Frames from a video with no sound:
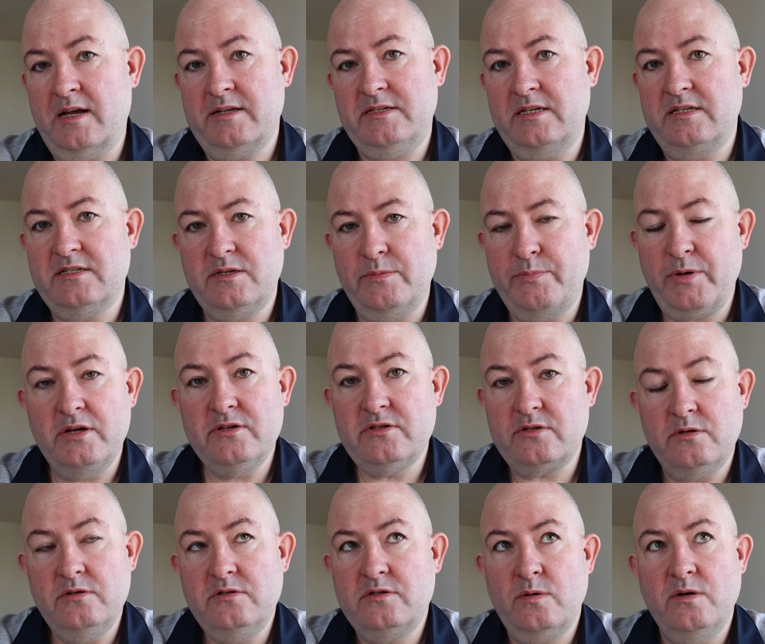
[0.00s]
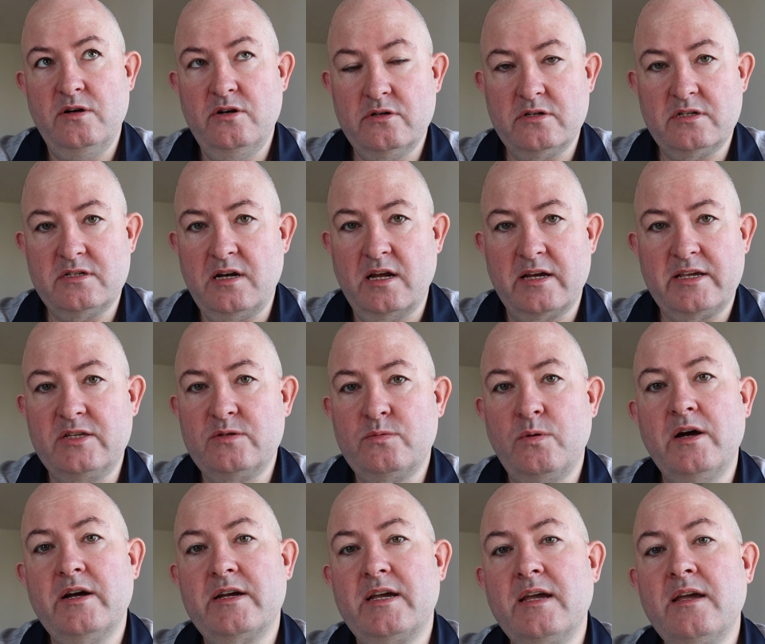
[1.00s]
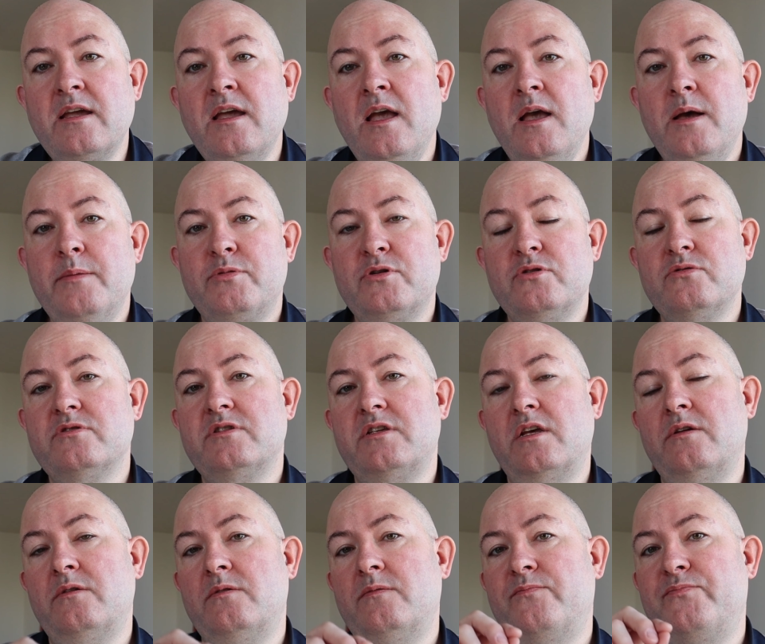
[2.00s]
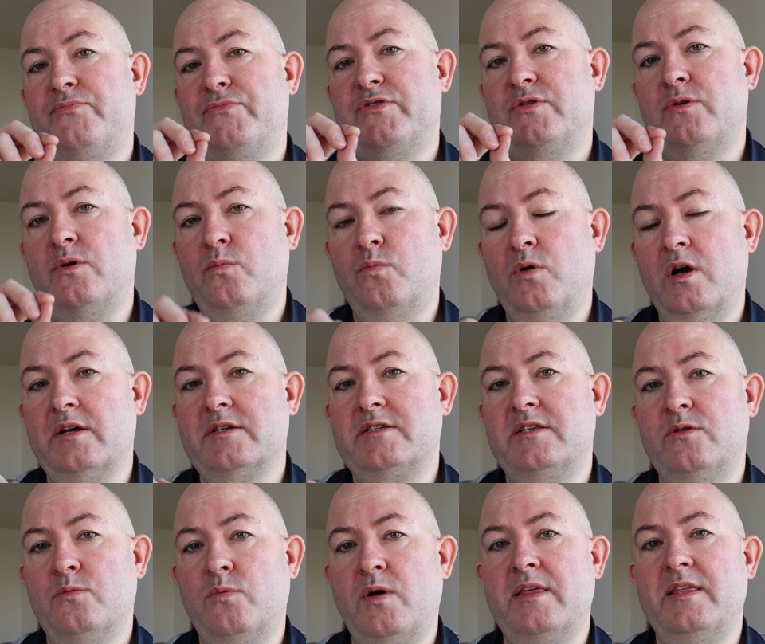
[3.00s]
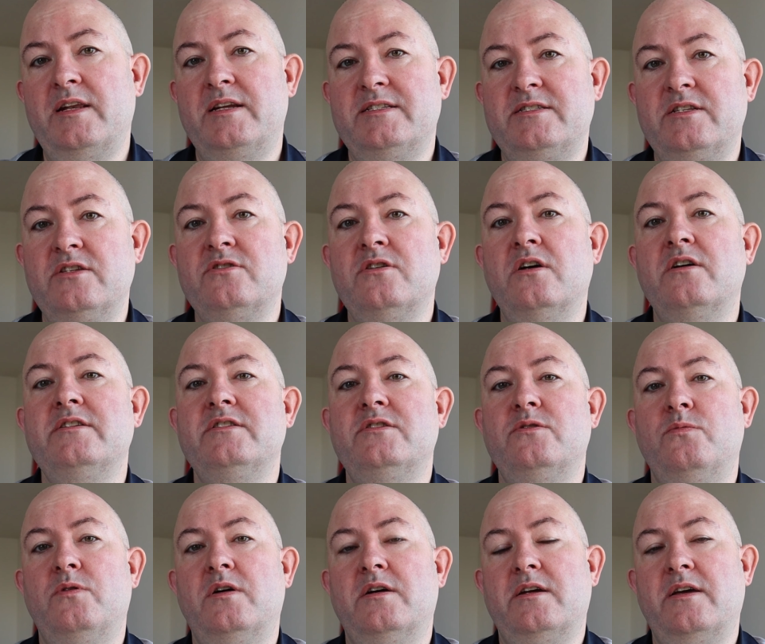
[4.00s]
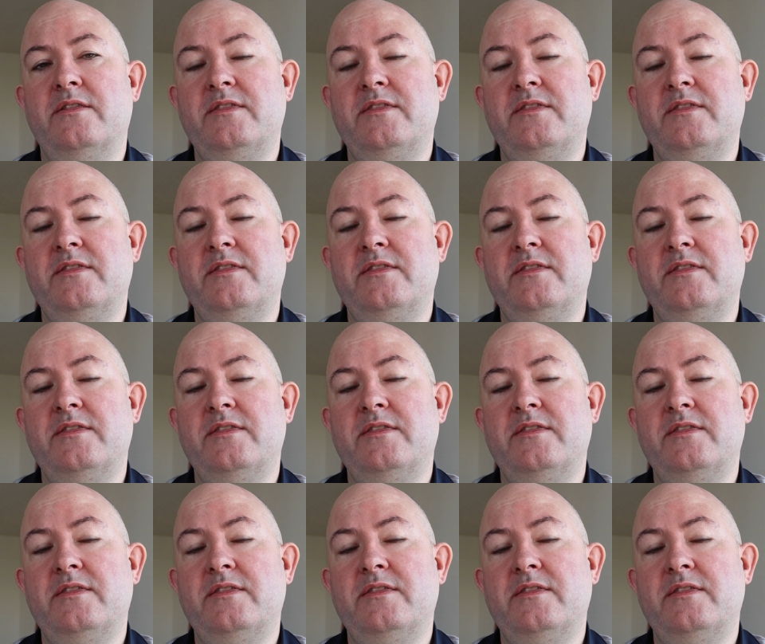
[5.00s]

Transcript: it's supposed to, so it looks like it's working, but also so it works in the way that it's designed to work.